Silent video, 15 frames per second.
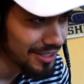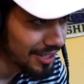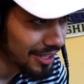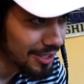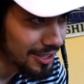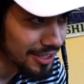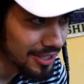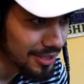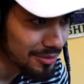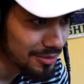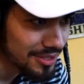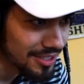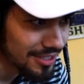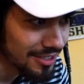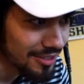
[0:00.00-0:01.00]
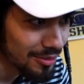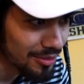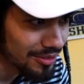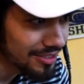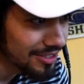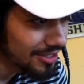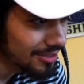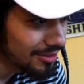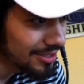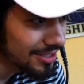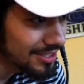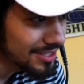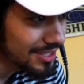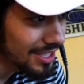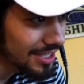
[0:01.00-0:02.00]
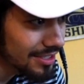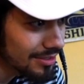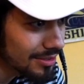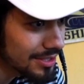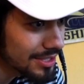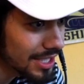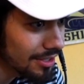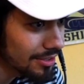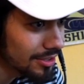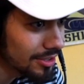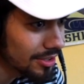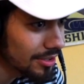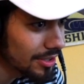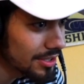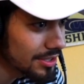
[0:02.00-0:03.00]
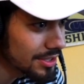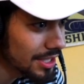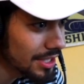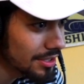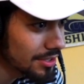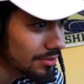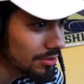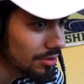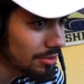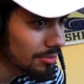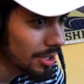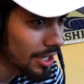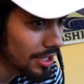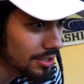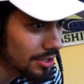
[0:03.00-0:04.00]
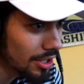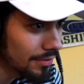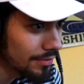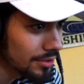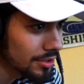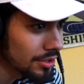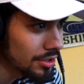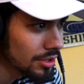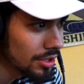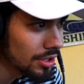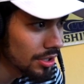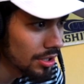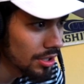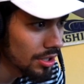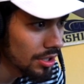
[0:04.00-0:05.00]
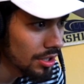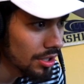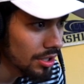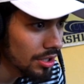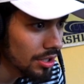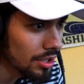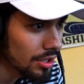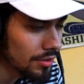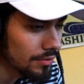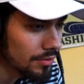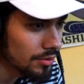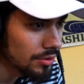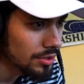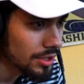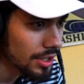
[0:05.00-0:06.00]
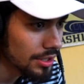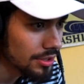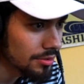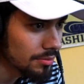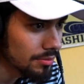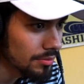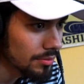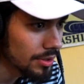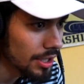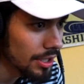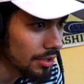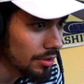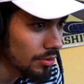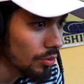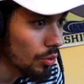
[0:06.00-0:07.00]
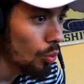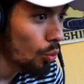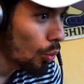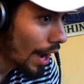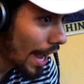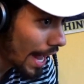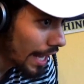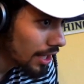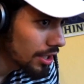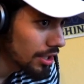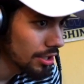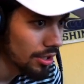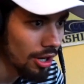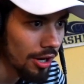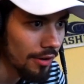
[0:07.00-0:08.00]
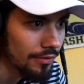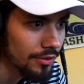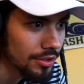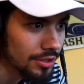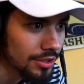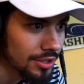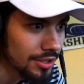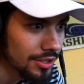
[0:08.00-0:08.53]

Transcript: I think it was a North Dakota State or South Dakota State School of Mines offer. And, of course, some NWAC offers.